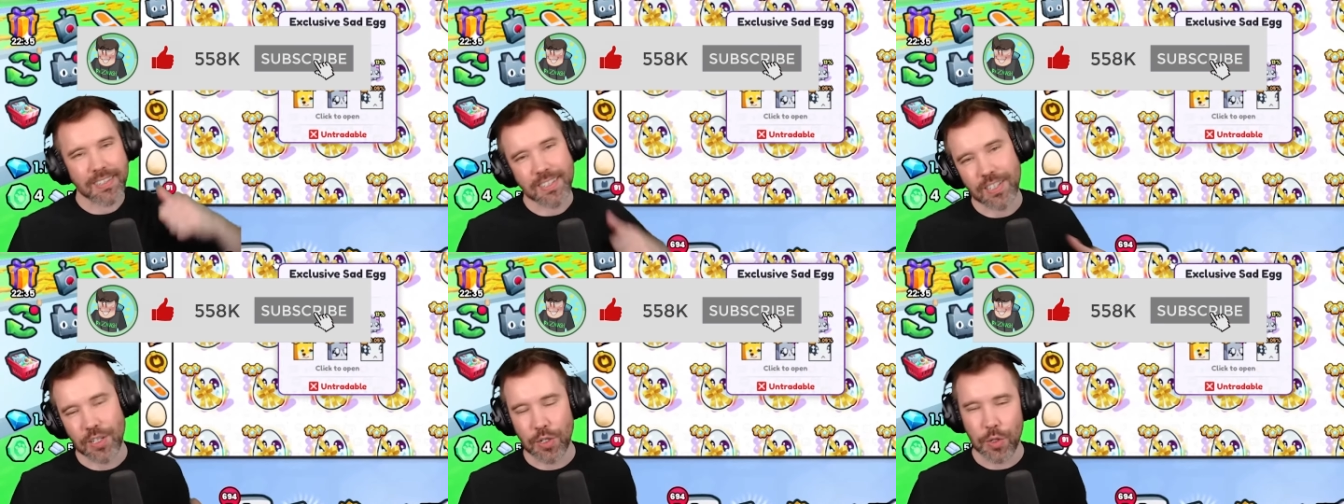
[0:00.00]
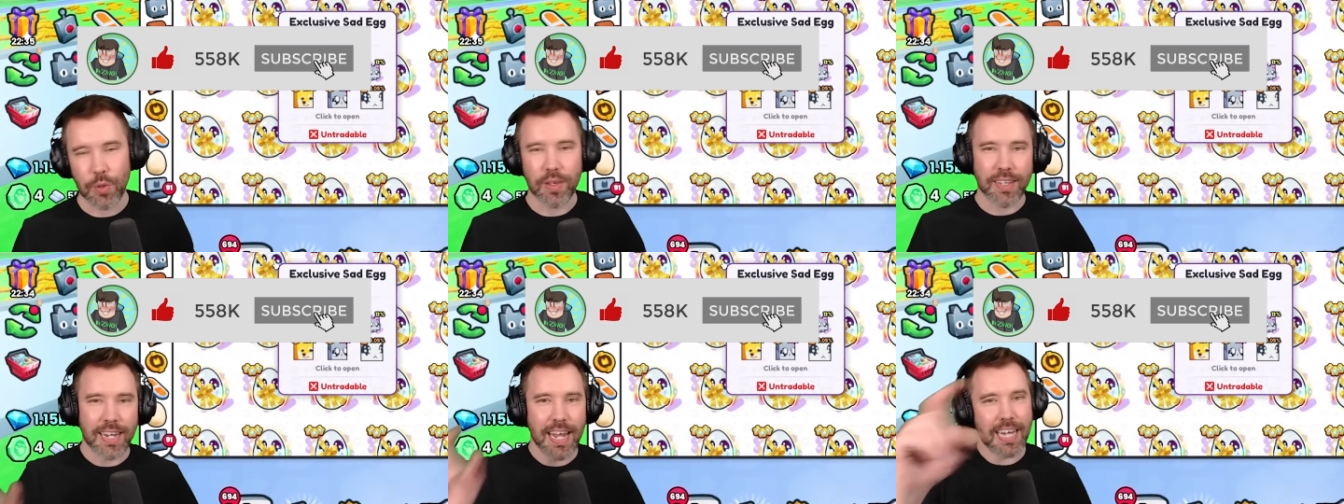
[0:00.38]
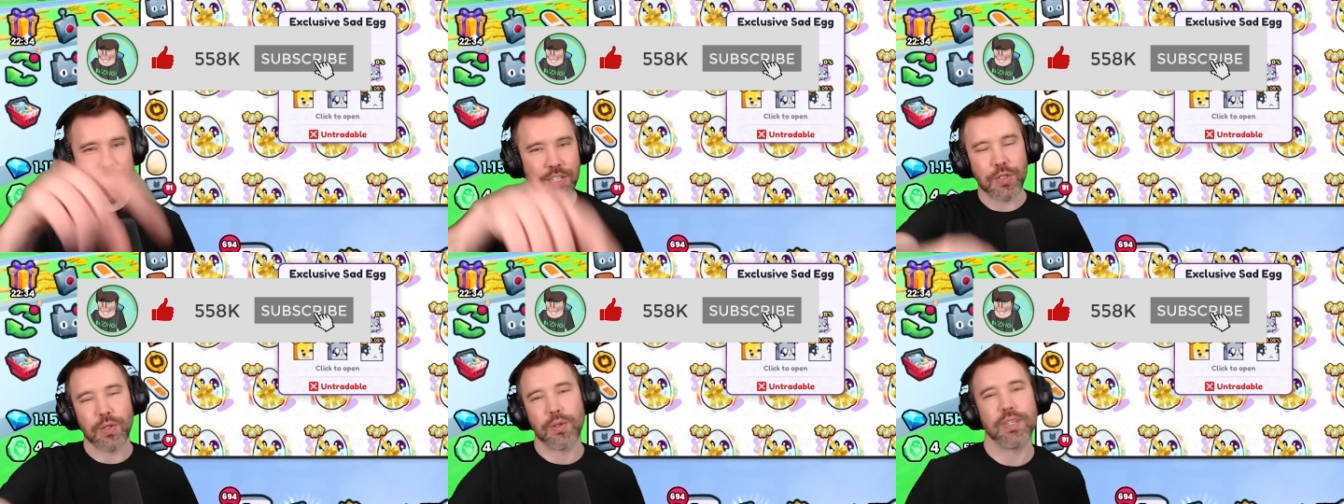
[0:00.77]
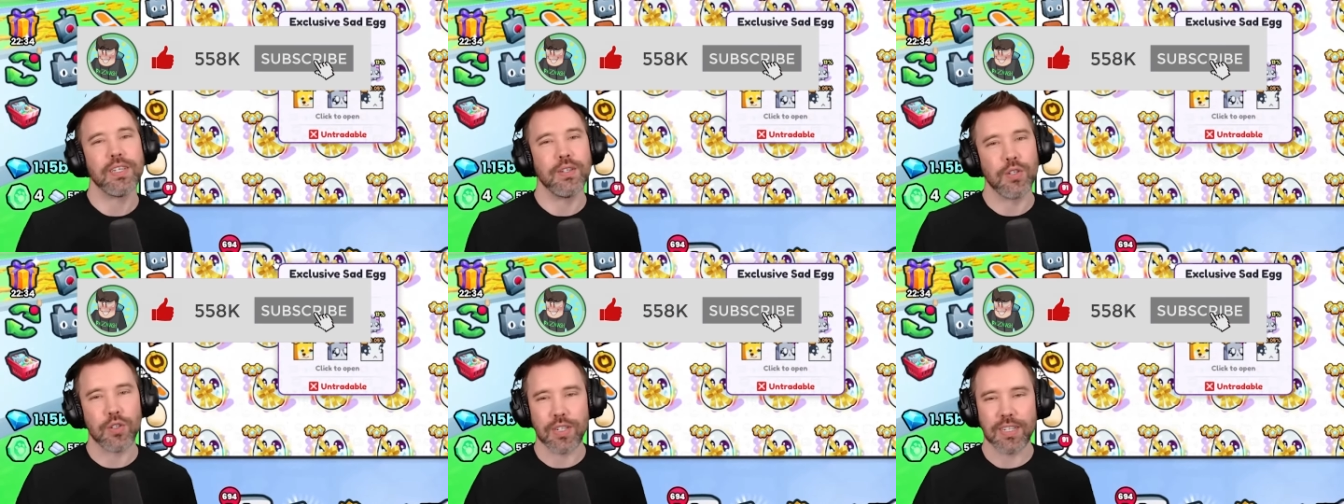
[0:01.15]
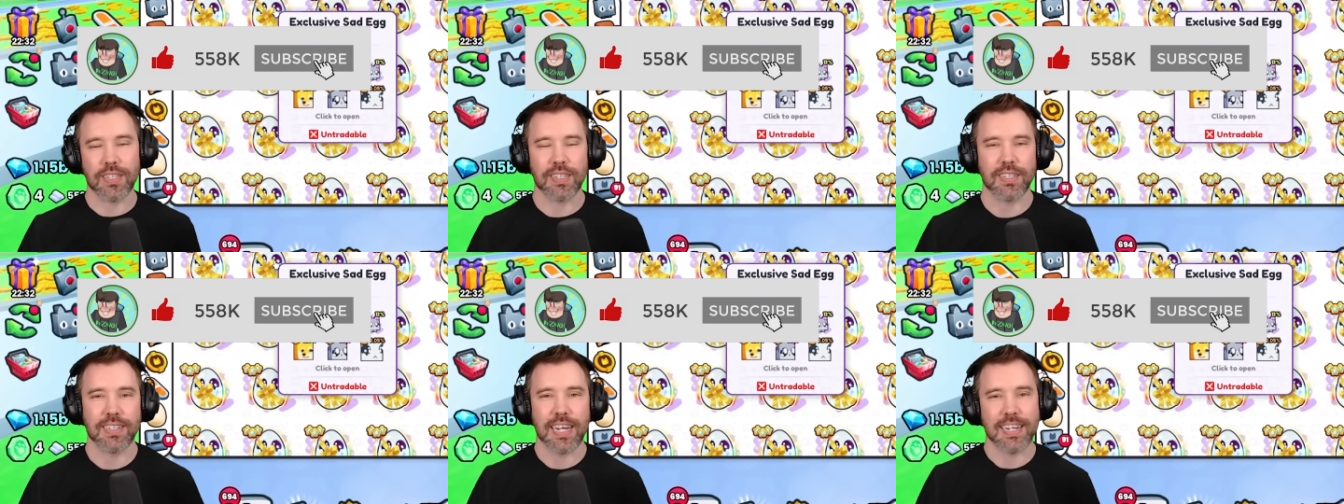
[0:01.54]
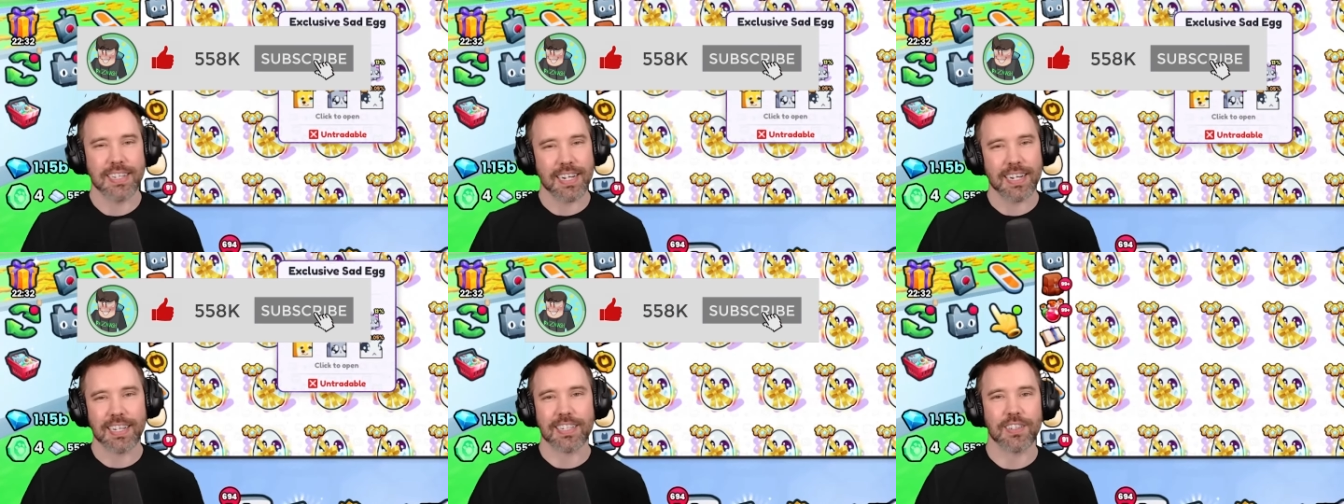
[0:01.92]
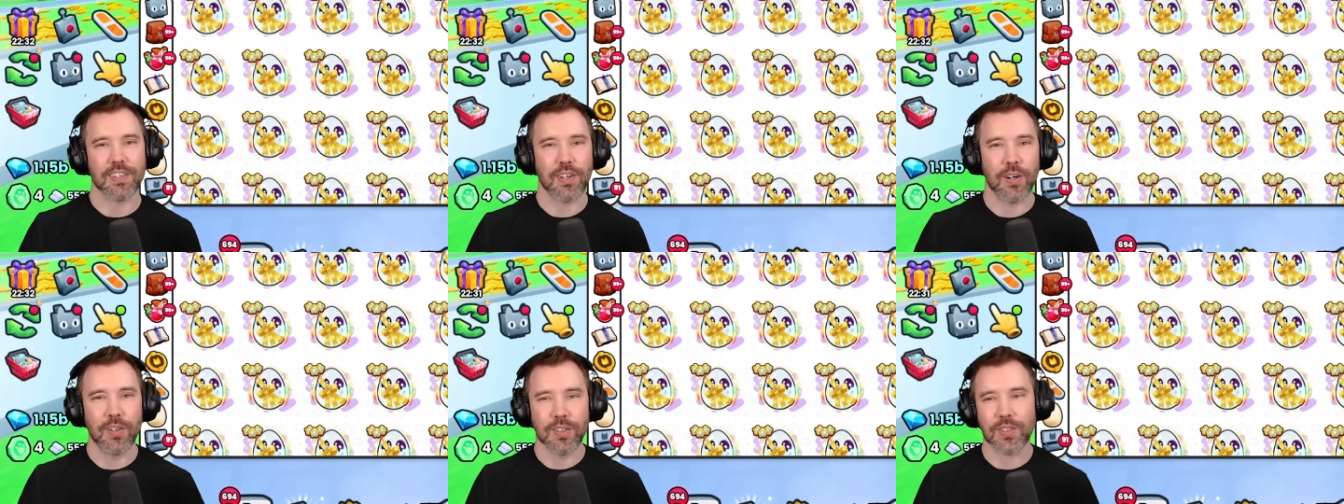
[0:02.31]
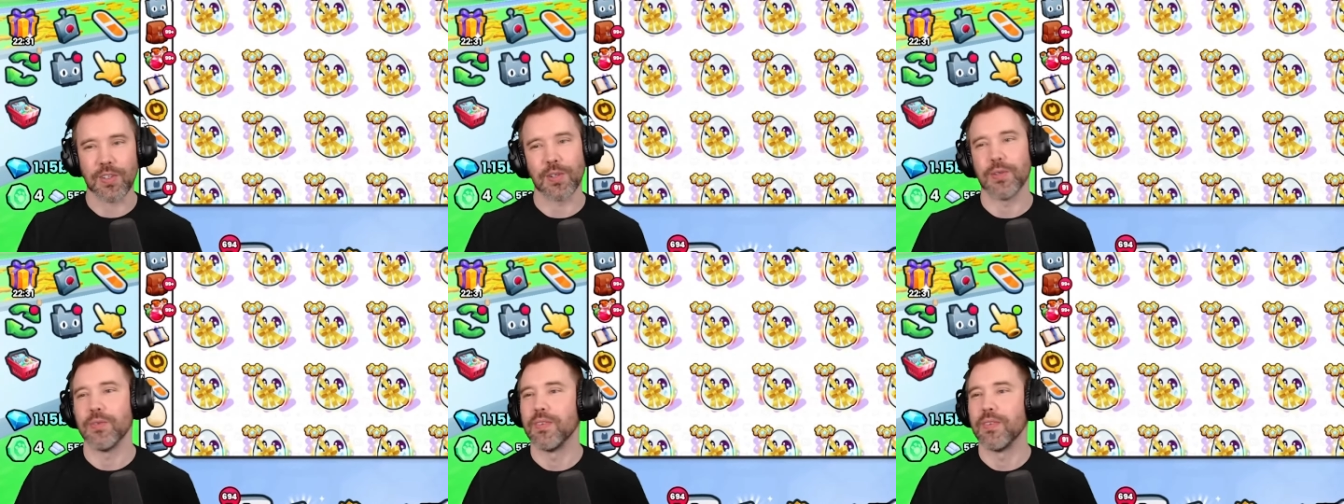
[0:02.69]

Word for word: so you can hatch your own huge. And Titanic is also,